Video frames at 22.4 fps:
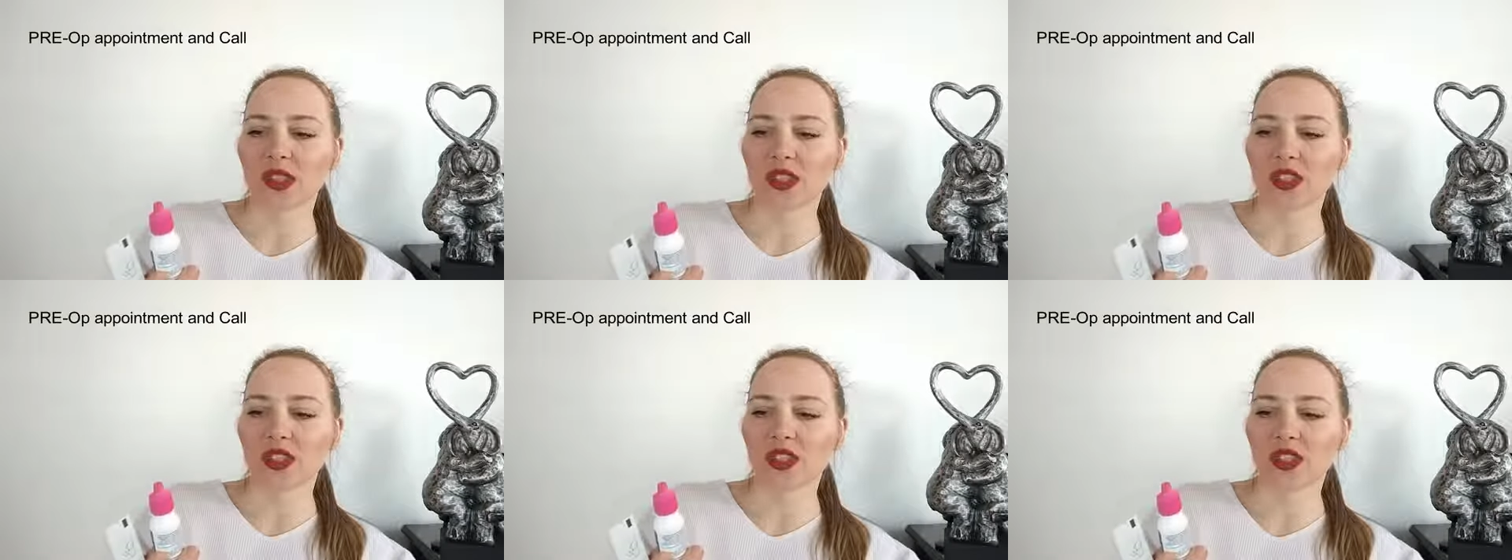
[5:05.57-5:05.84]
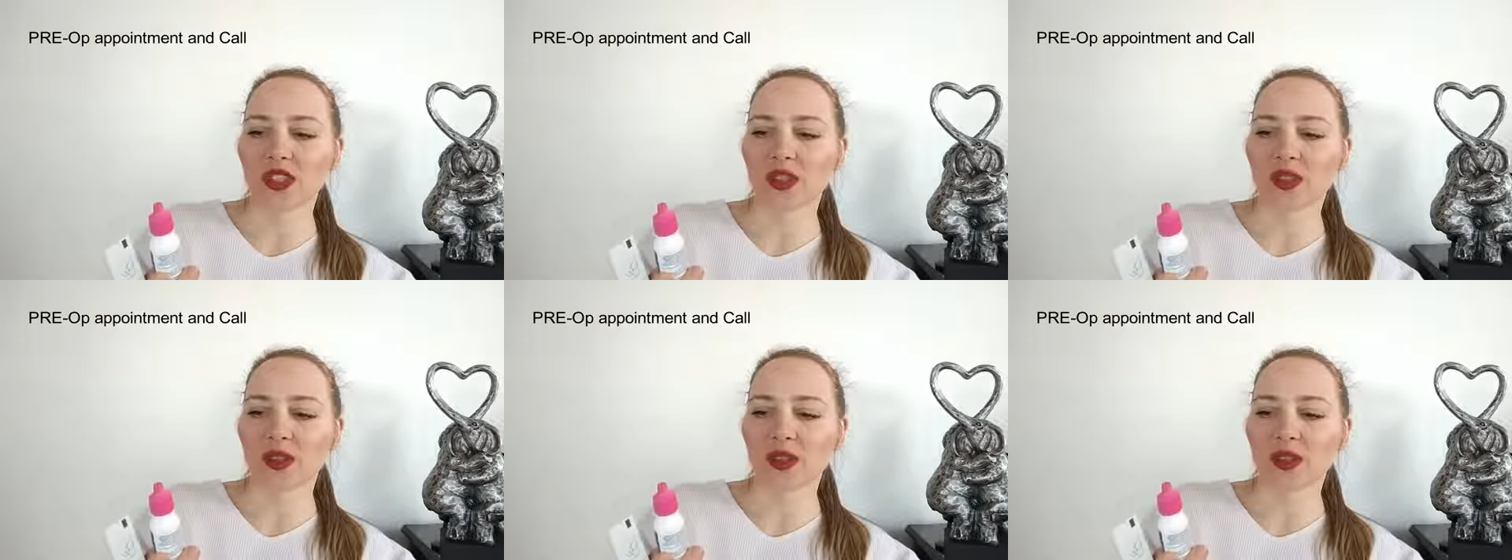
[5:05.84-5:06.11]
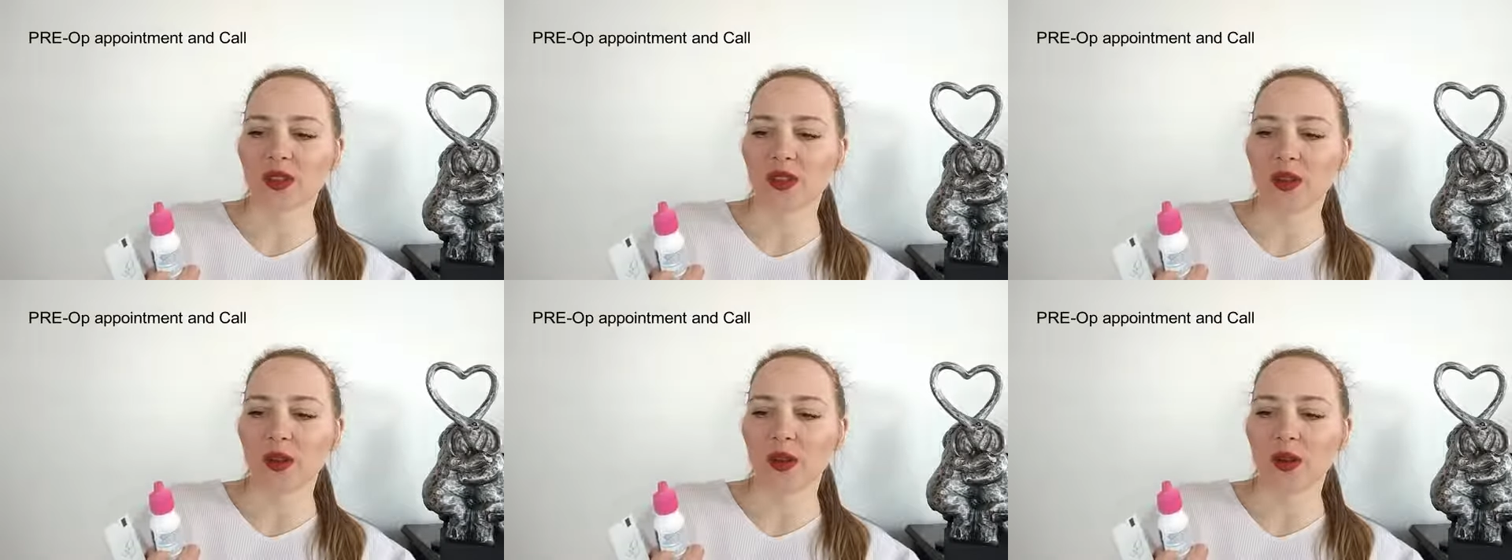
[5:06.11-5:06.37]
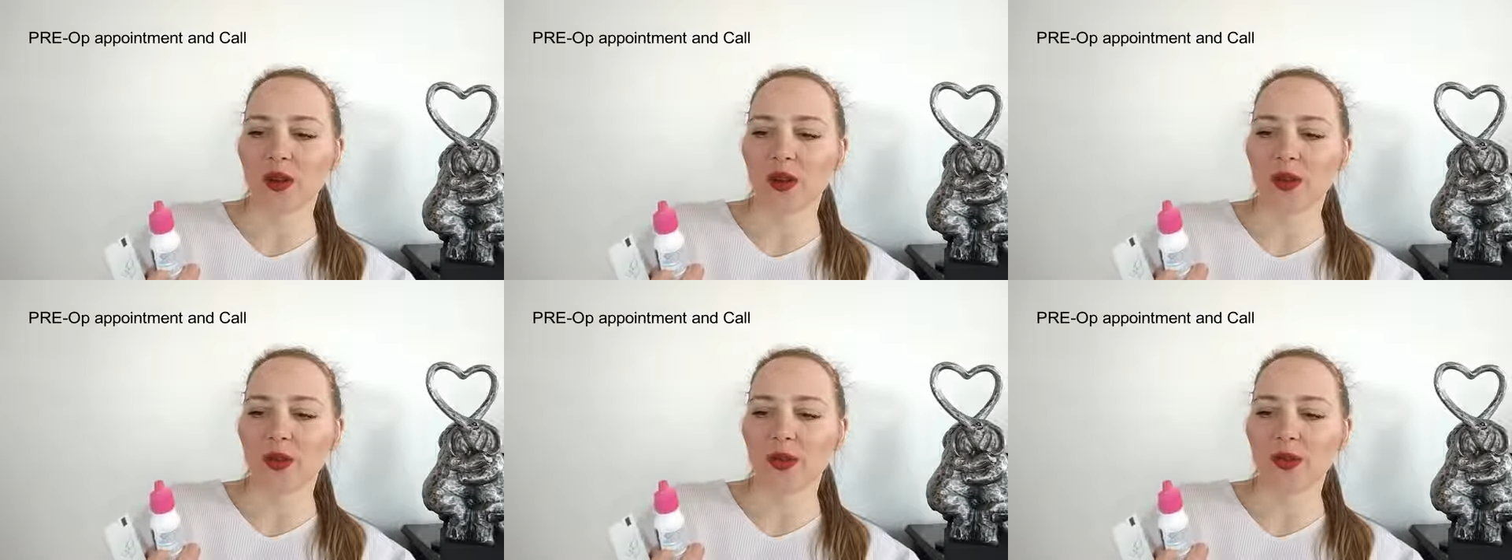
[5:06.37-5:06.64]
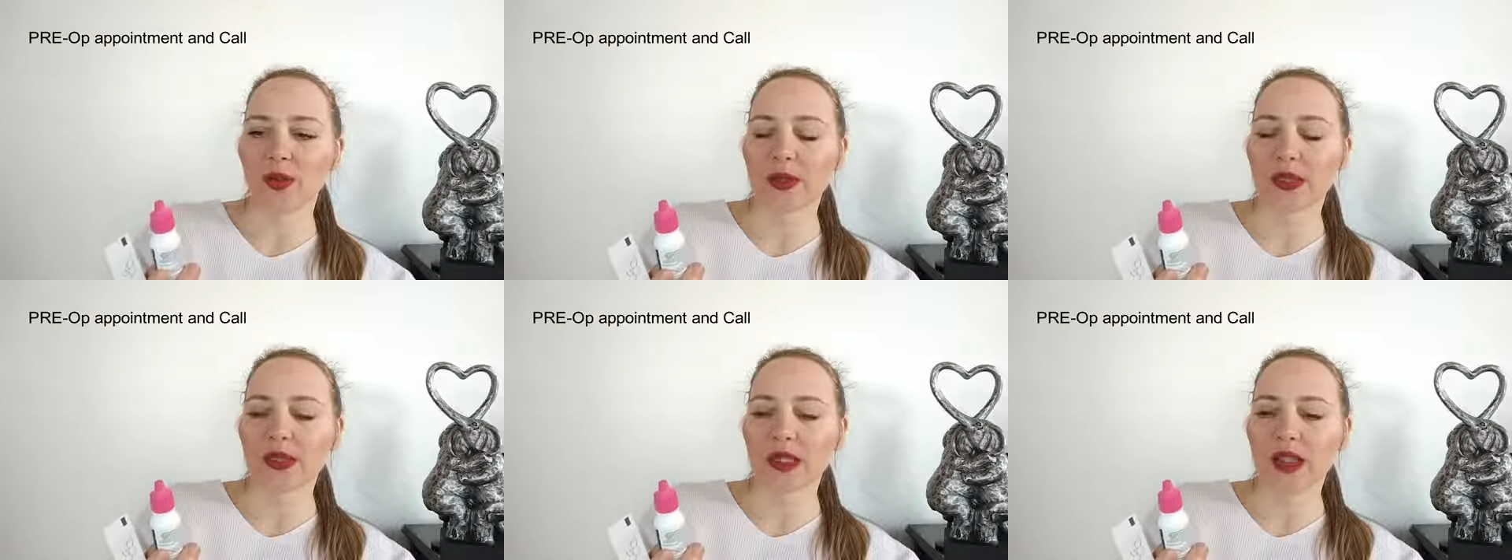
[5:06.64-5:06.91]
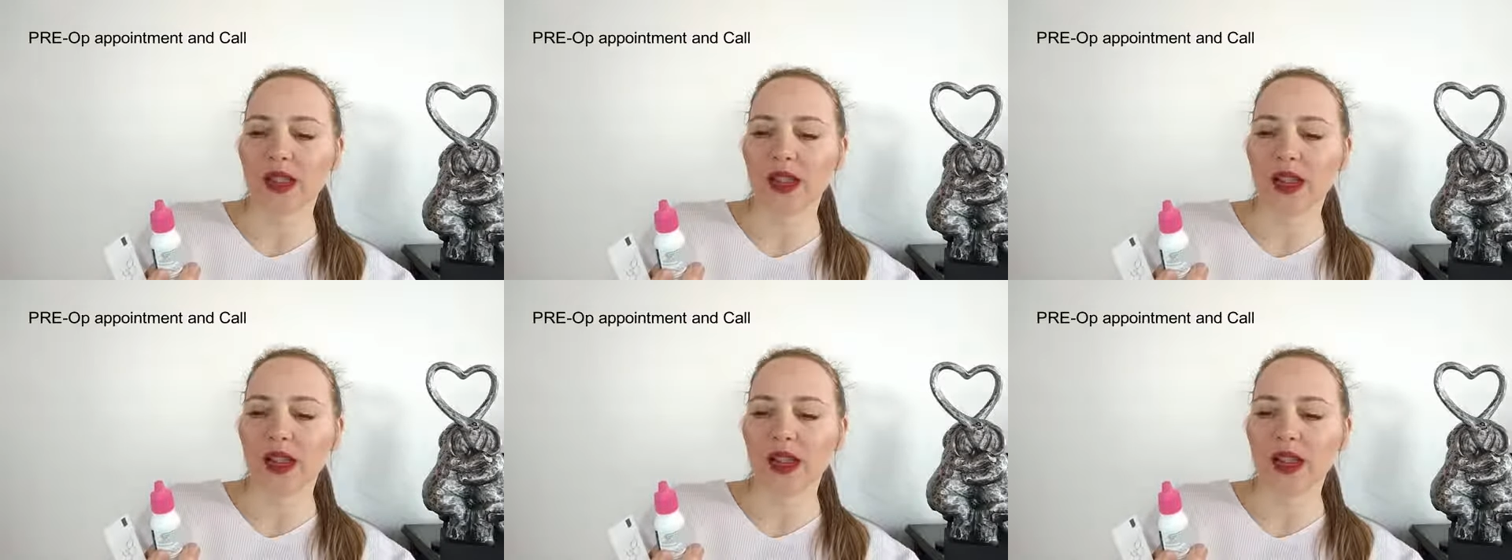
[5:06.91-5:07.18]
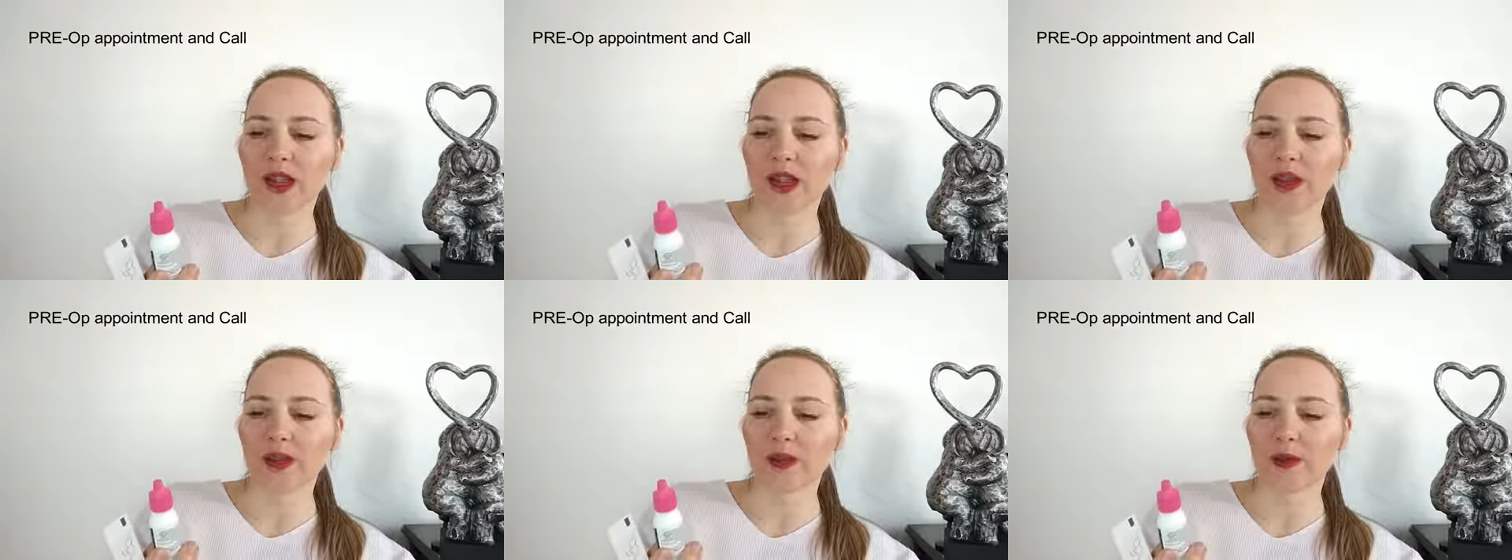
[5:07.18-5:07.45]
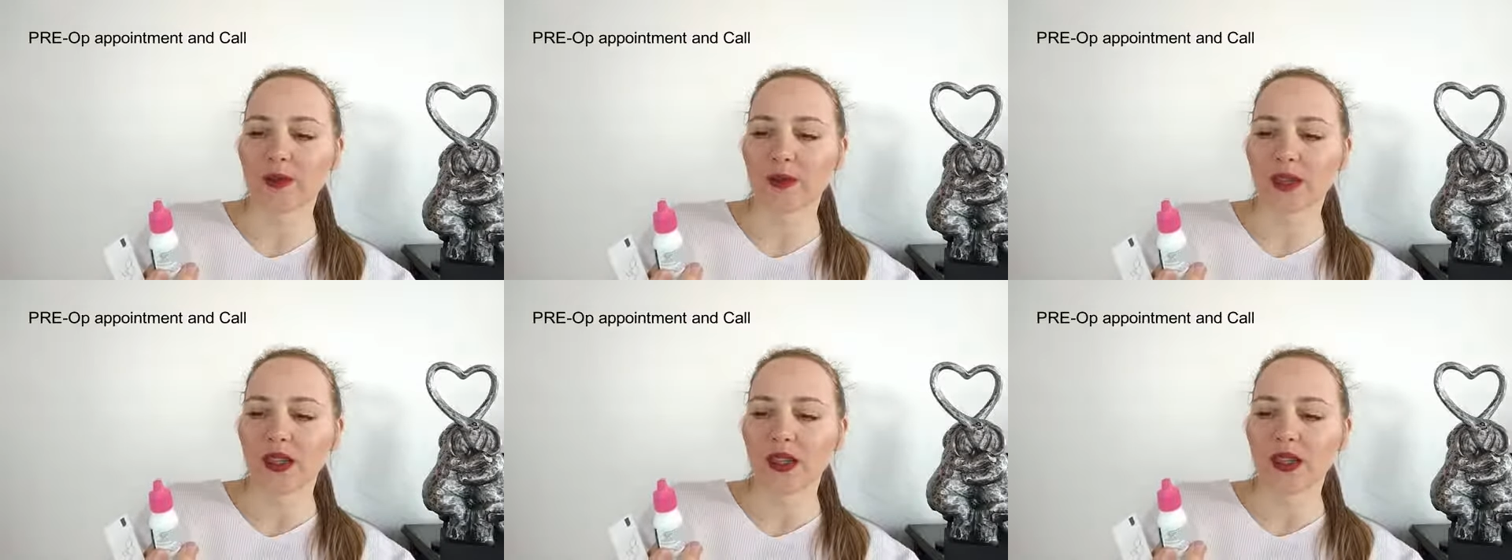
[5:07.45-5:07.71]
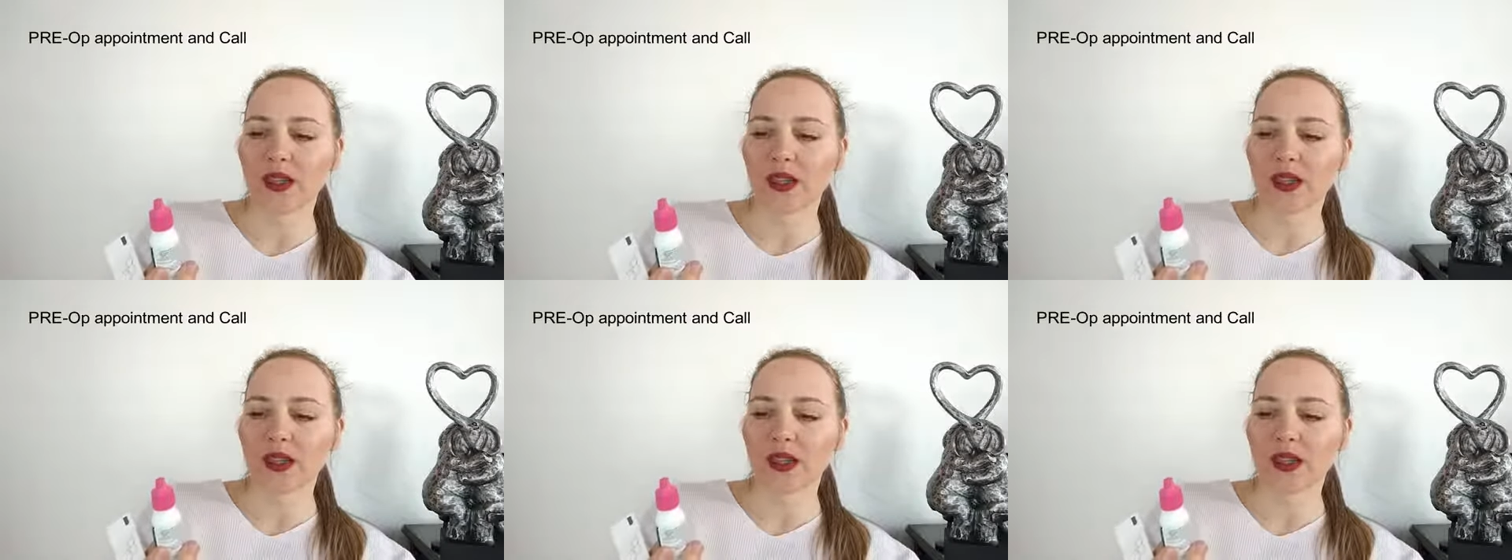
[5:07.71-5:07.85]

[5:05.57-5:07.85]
acetone, optahalm,